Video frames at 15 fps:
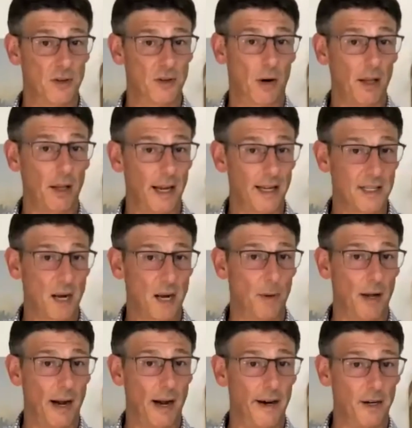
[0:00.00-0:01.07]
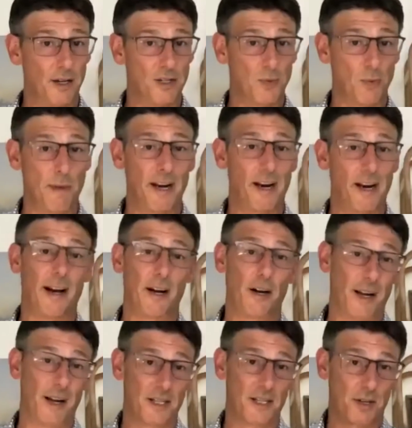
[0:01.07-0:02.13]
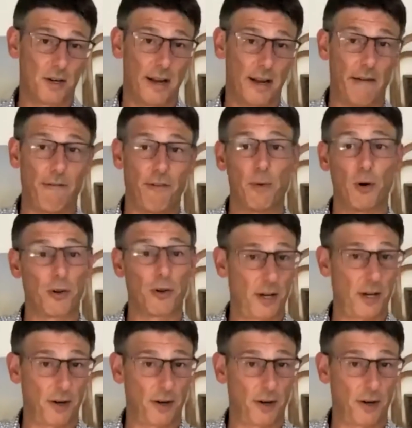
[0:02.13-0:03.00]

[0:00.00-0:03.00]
So our last couple hires, we made a hire yesterday from North